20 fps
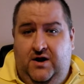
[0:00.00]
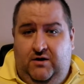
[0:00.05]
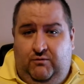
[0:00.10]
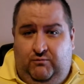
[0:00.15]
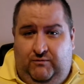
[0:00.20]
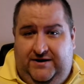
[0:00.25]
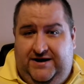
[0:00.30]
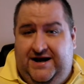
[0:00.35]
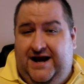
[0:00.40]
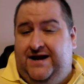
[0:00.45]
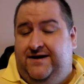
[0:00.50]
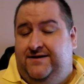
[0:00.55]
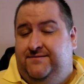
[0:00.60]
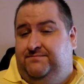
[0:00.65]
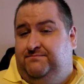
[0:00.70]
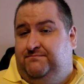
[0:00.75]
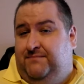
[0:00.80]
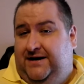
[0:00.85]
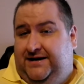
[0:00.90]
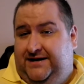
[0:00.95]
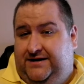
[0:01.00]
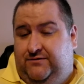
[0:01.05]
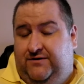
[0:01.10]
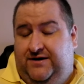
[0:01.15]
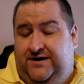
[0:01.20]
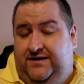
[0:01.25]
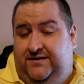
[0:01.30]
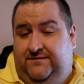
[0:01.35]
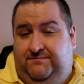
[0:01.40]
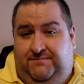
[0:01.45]
We needed money
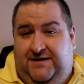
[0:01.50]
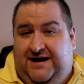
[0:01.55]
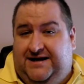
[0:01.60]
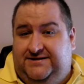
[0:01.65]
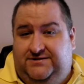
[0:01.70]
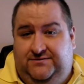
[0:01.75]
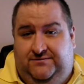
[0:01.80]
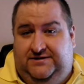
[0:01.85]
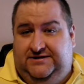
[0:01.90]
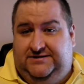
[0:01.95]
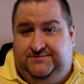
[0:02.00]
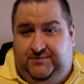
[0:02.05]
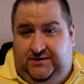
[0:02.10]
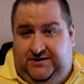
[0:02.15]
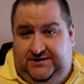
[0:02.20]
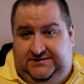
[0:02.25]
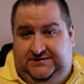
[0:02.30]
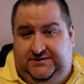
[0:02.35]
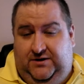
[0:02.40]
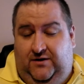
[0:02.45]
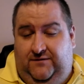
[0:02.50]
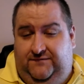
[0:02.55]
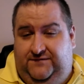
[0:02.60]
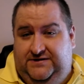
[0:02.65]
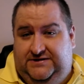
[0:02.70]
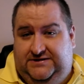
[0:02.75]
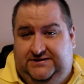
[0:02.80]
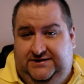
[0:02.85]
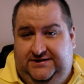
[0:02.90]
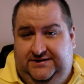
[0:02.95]
credited back to us because
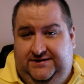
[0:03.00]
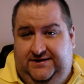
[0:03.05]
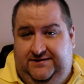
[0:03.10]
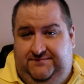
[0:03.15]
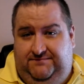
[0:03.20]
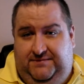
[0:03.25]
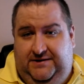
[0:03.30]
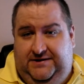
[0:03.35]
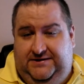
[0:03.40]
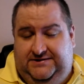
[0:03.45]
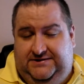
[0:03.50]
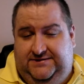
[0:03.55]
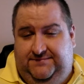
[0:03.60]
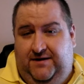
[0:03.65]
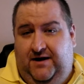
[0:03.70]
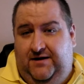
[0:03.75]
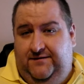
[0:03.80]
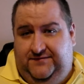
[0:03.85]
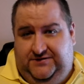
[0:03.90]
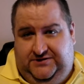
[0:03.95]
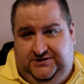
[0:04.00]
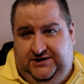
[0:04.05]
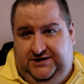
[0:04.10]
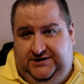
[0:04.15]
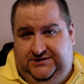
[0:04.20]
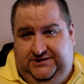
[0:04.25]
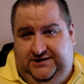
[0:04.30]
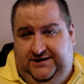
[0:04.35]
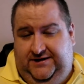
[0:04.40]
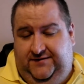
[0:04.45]
obviously there'd been some
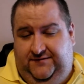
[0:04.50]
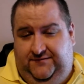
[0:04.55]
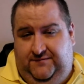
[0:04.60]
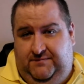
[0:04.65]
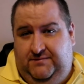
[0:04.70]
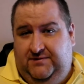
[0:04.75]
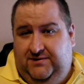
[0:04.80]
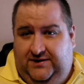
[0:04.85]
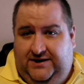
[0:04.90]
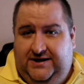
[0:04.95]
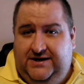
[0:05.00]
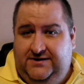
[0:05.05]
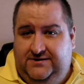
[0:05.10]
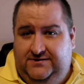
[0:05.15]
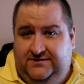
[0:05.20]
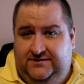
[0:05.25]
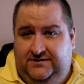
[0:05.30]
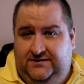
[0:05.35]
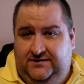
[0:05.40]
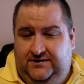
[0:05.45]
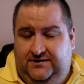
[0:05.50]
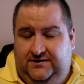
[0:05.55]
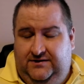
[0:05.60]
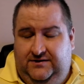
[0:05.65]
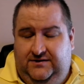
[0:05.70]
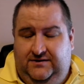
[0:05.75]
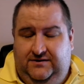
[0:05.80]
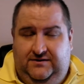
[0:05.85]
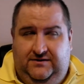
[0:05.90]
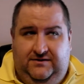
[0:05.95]
overcharging and overbilling,
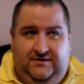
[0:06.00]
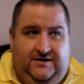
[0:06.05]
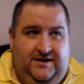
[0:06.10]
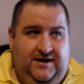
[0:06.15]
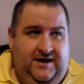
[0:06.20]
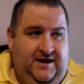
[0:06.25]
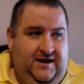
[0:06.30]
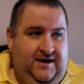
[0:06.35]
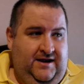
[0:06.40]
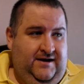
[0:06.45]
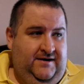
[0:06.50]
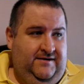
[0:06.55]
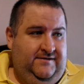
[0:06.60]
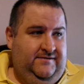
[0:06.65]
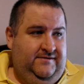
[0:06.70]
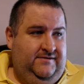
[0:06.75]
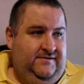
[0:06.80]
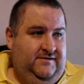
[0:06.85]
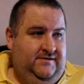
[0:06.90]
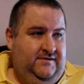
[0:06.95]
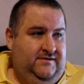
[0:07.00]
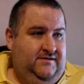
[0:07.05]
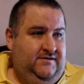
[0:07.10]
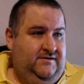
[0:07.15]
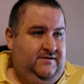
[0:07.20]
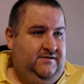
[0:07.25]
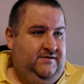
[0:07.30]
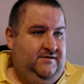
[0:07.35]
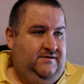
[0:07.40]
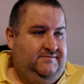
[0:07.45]
and
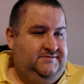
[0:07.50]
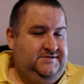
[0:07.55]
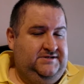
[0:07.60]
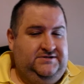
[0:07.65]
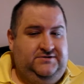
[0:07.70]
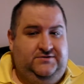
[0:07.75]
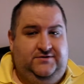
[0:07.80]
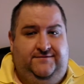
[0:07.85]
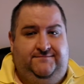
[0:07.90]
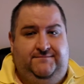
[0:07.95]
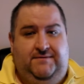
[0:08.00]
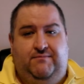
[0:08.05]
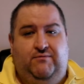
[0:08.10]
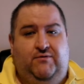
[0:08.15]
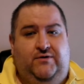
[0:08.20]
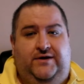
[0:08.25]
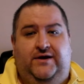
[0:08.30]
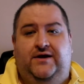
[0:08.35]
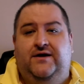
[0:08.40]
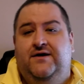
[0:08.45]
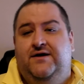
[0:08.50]
just driving me potty.